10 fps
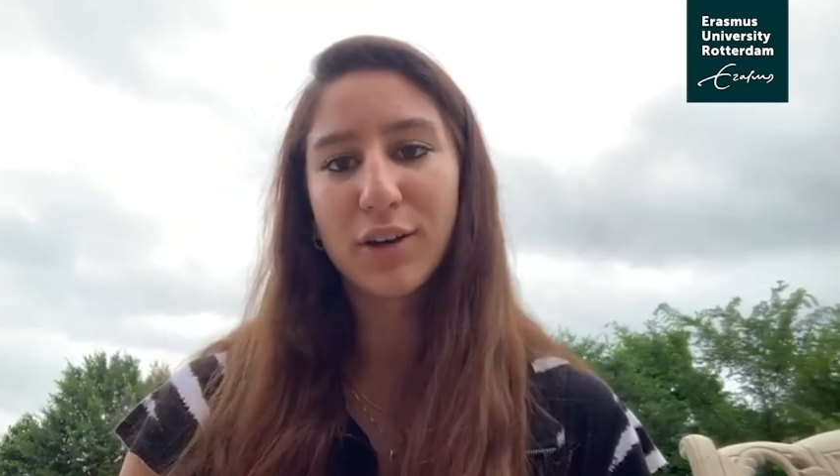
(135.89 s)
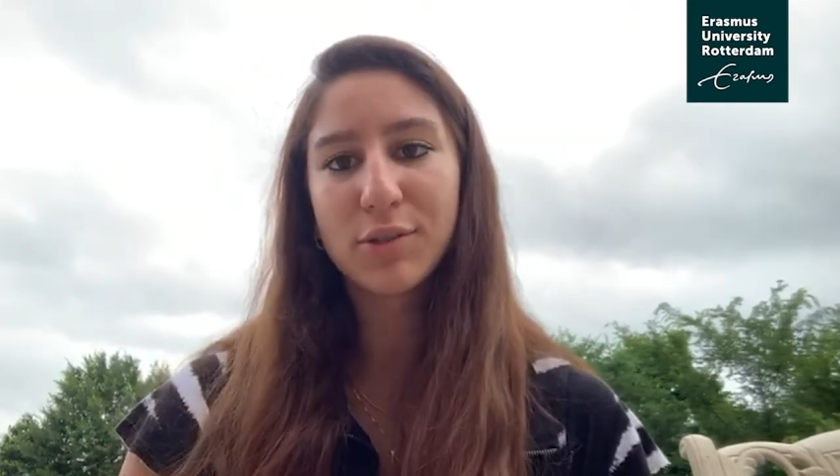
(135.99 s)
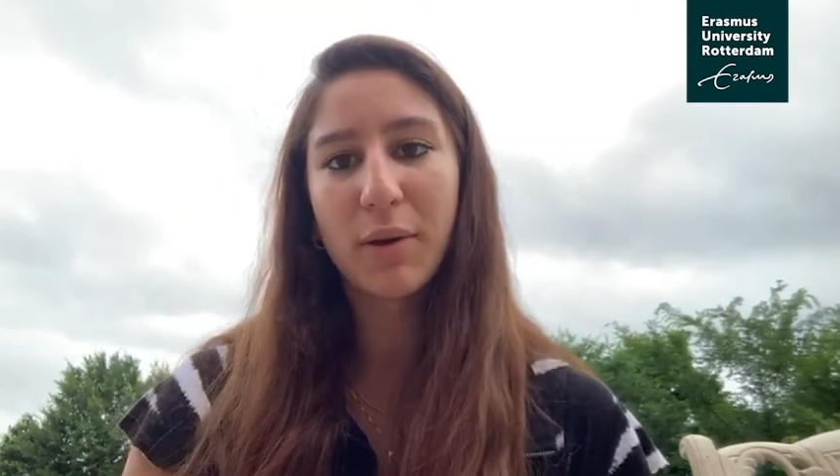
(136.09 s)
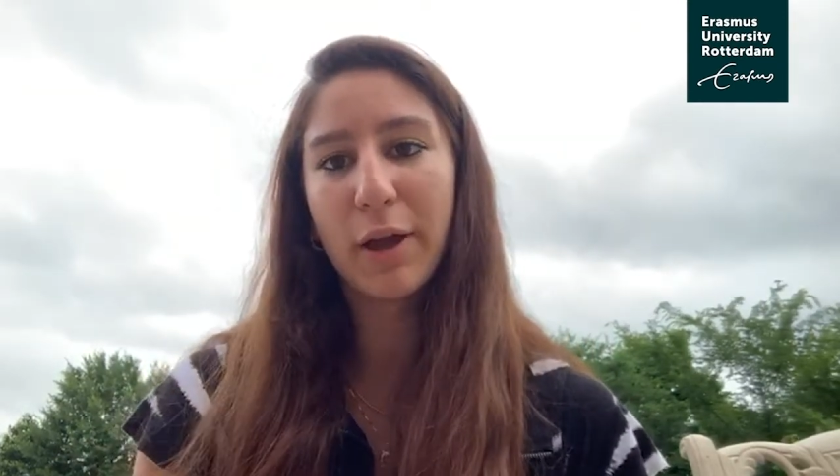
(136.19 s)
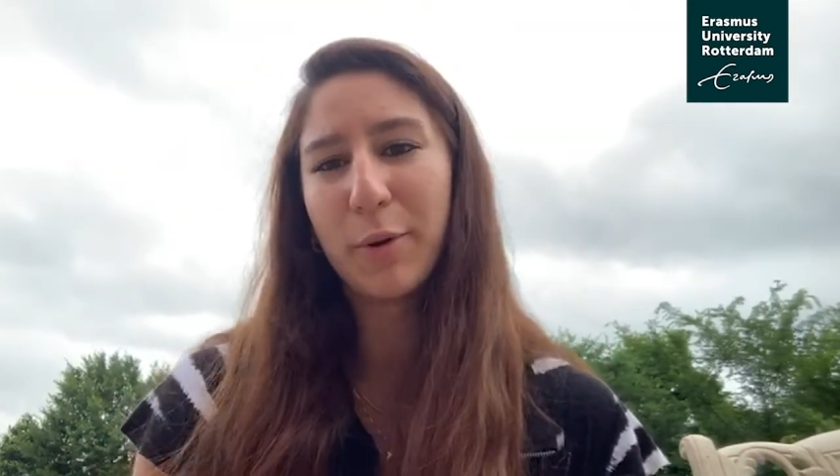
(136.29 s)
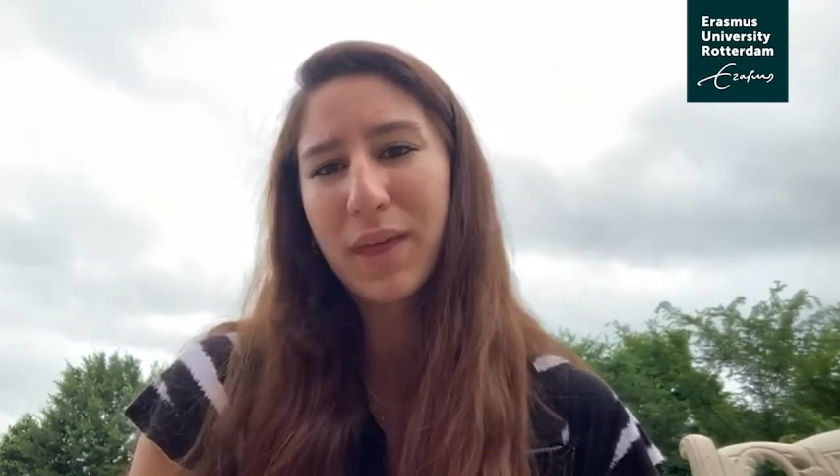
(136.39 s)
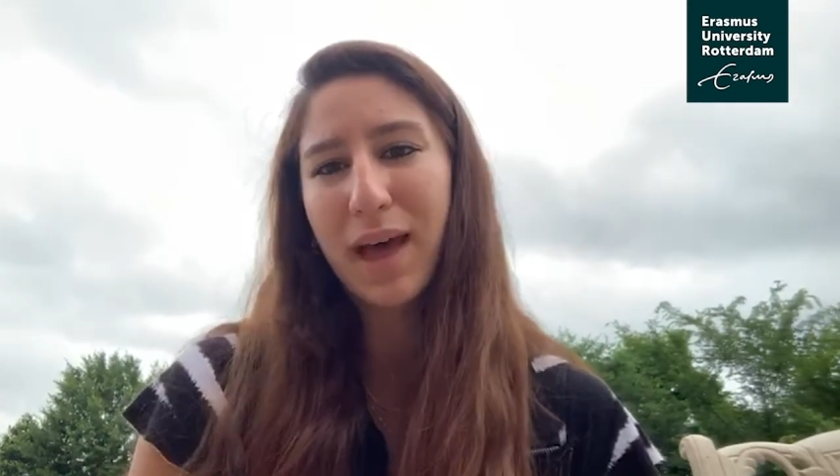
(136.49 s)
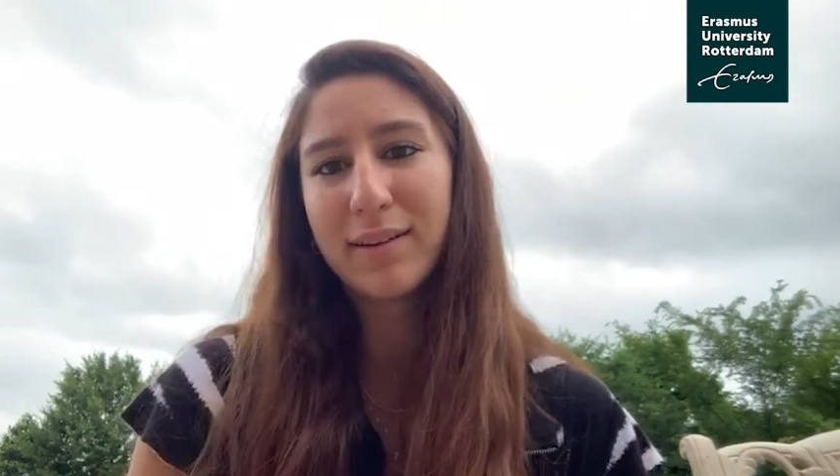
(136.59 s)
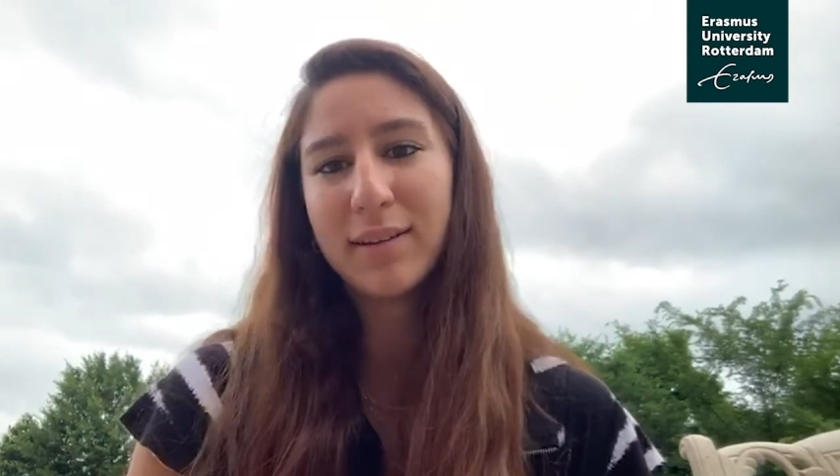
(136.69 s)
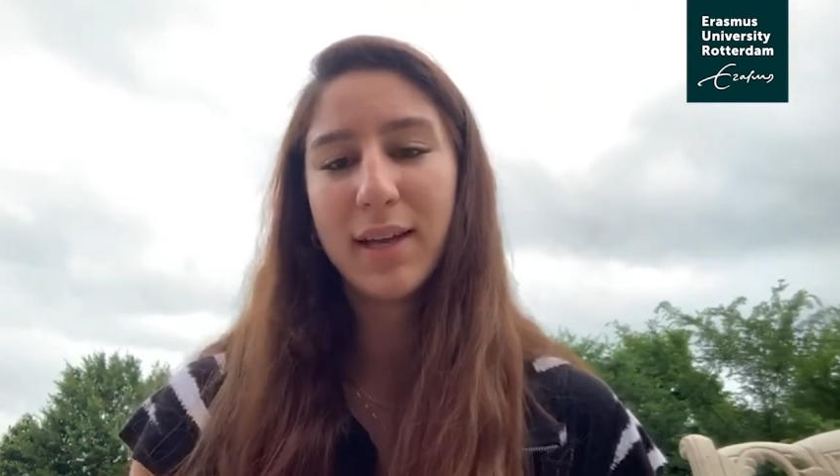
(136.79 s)
so I hope
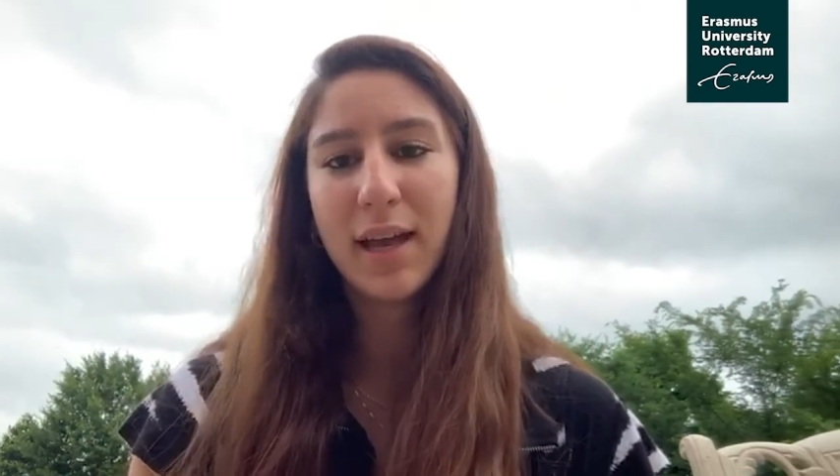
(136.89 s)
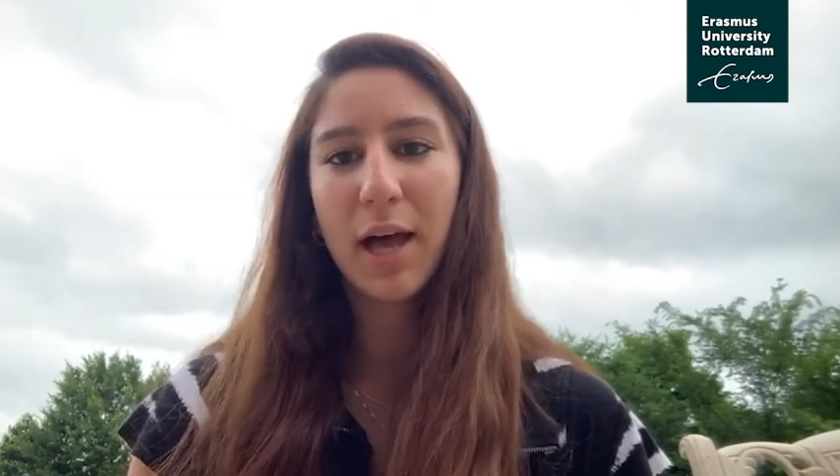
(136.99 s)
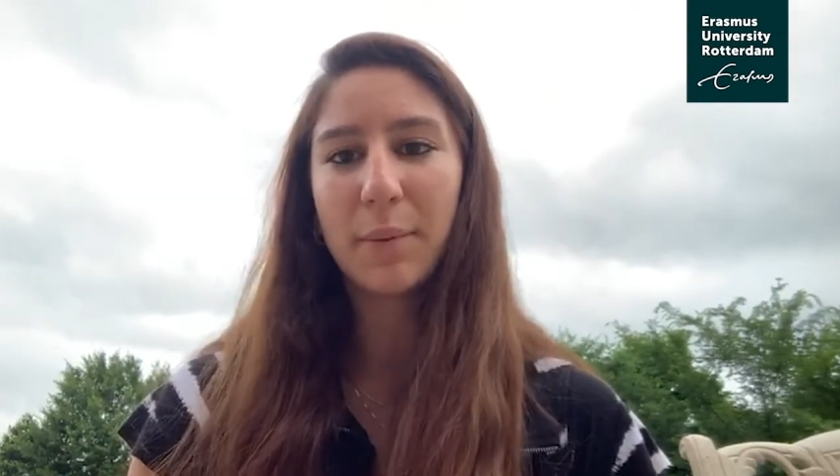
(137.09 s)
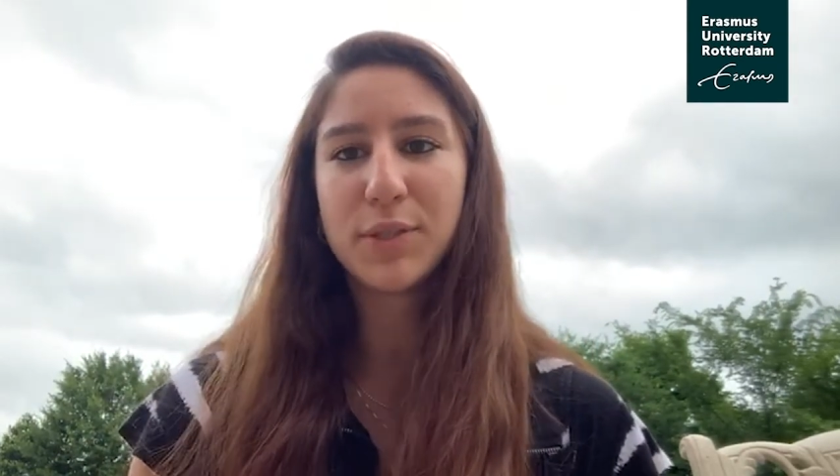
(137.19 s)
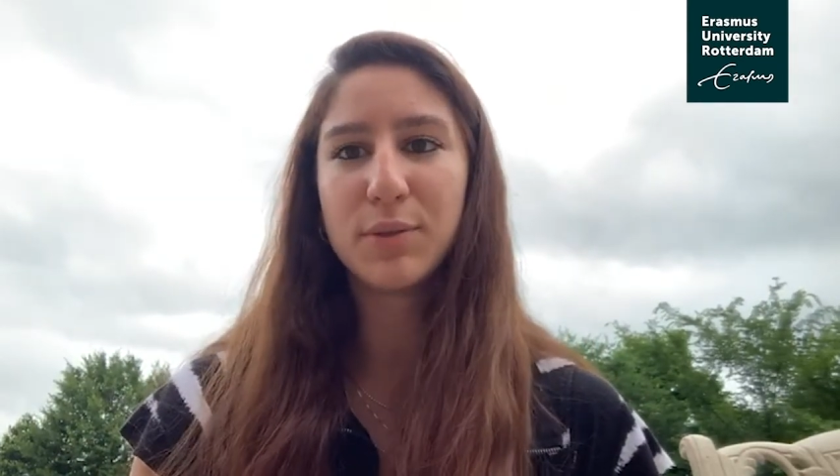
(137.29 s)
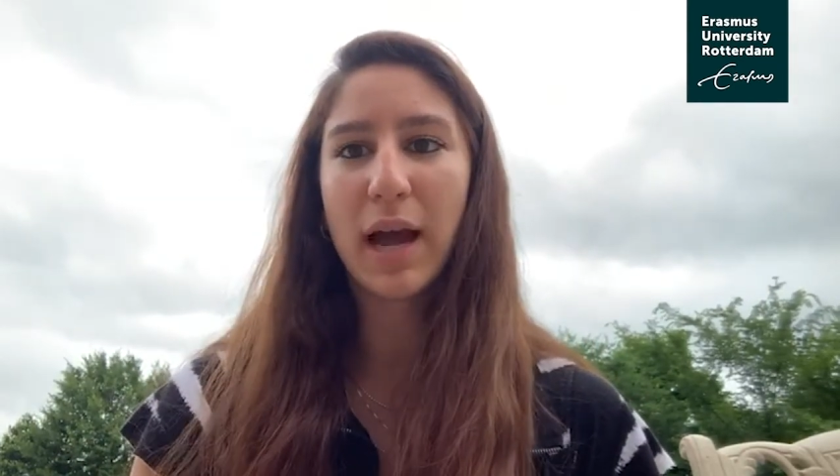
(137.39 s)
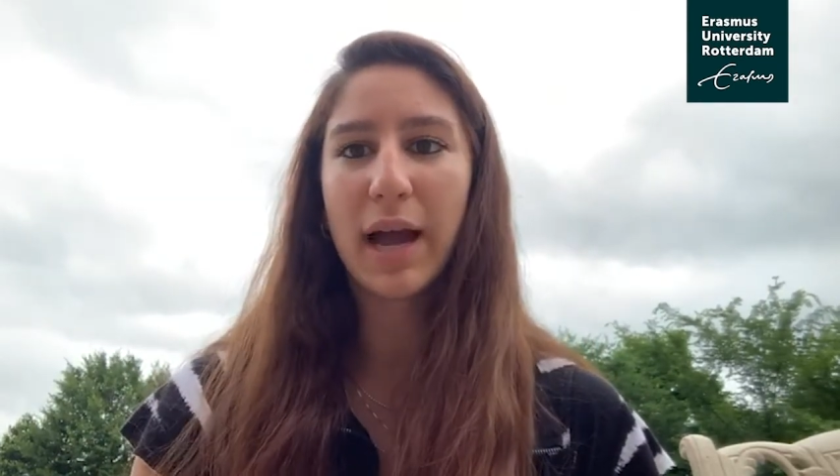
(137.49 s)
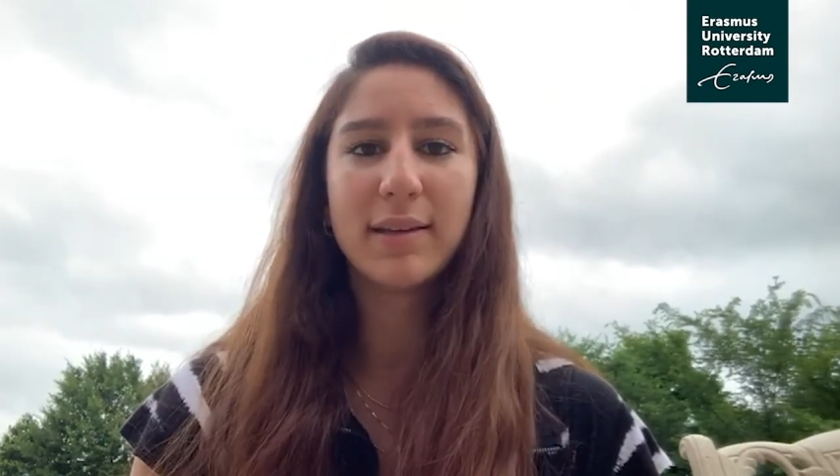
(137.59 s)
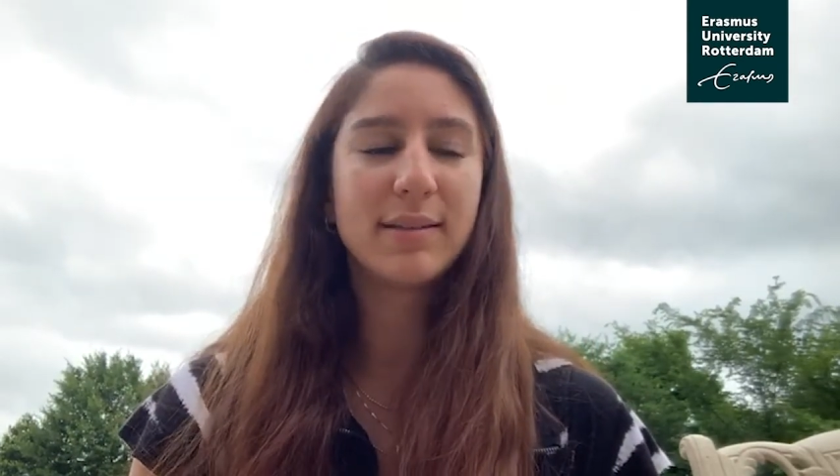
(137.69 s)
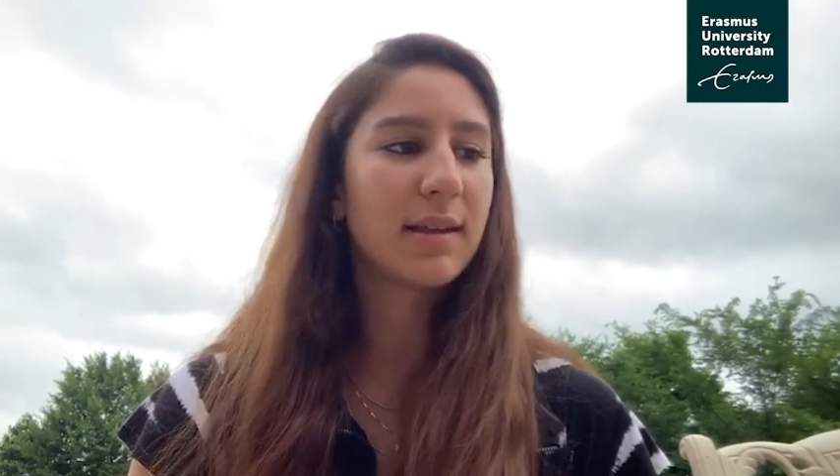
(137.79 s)
that helps you
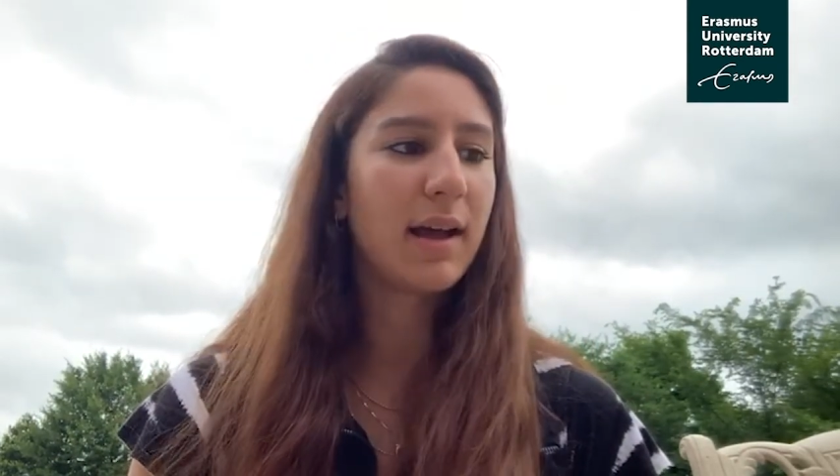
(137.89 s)
guys.